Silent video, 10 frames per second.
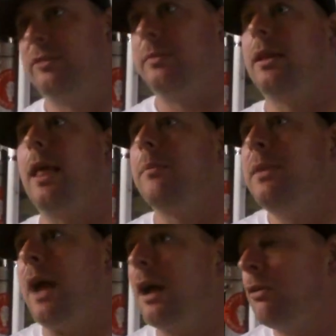Whereas somebody like
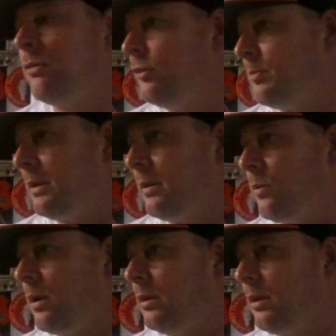me, I can only
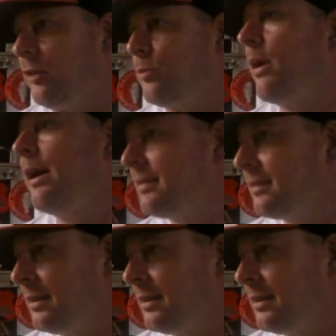spin what gets pressed.